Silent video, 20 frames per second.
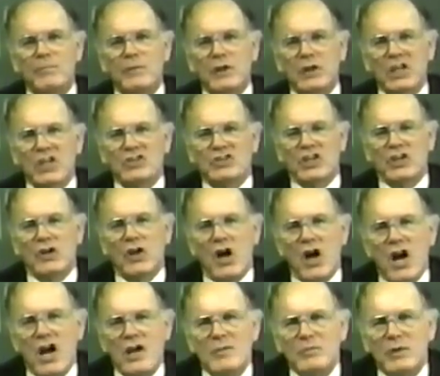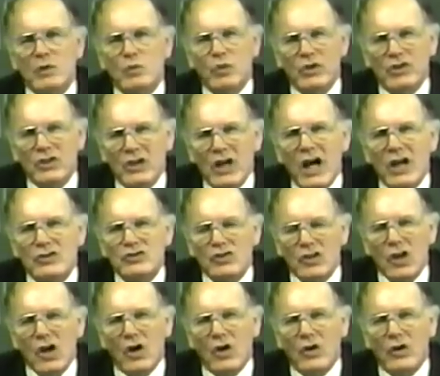is in harmony with God's
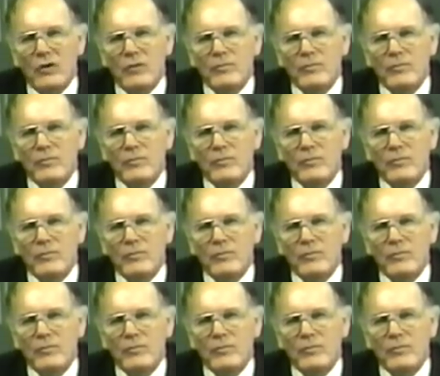law.